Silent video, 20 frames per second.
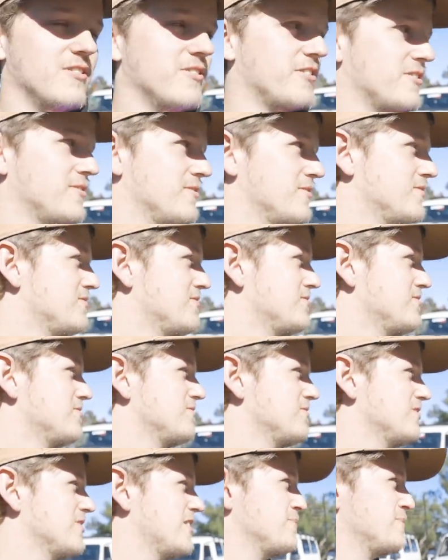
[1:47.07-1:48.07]
I reckon
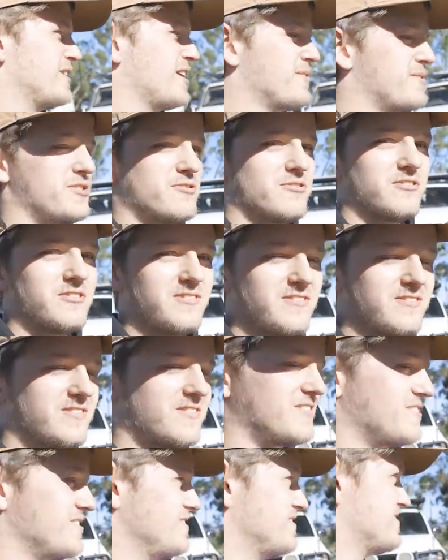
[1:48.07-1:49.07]
we let him get to it
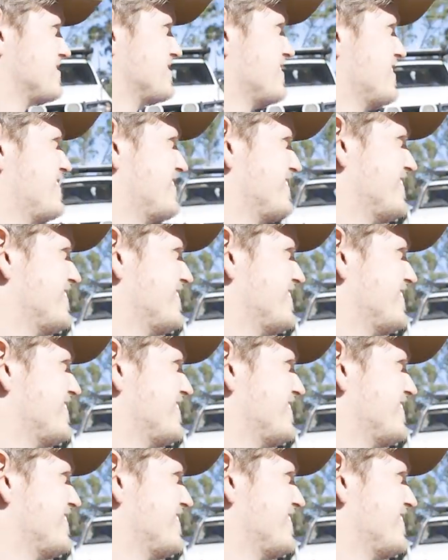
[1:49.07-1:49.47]
because he's,